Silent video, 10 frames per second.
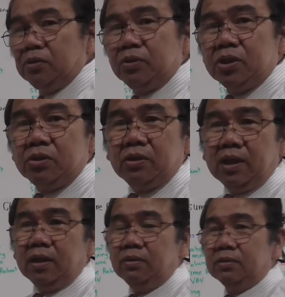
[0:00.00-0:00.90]
in which you
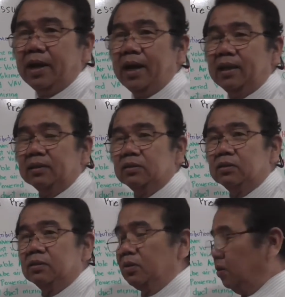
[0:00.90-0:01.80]
gotta look at
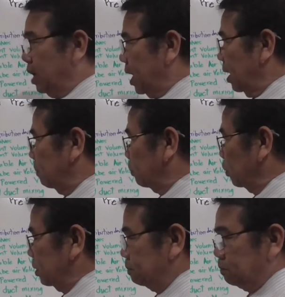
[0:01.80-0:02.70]

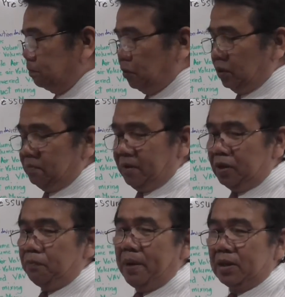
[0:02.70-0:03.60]
for the
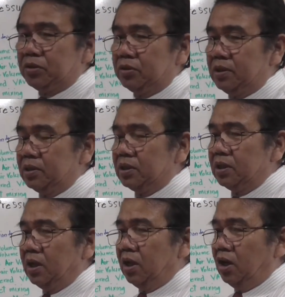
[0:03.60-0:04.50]

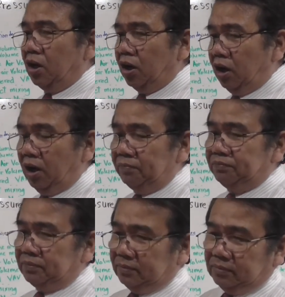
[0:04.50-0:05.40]
manufacturers
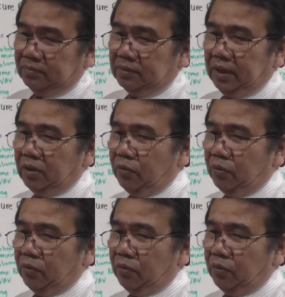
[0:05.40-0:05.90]
of the